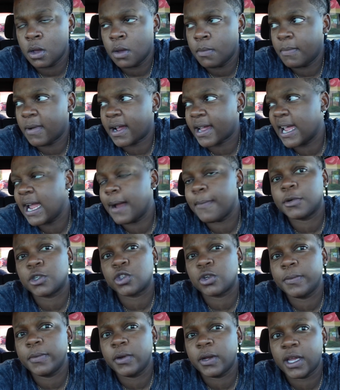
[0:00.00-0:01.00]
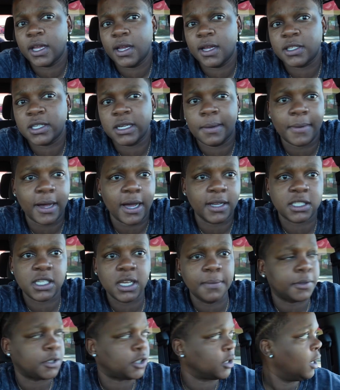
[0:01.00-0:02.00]
My camera tripping again, talking about
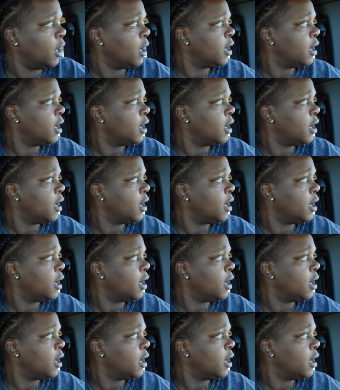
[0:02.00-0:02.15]
temperature.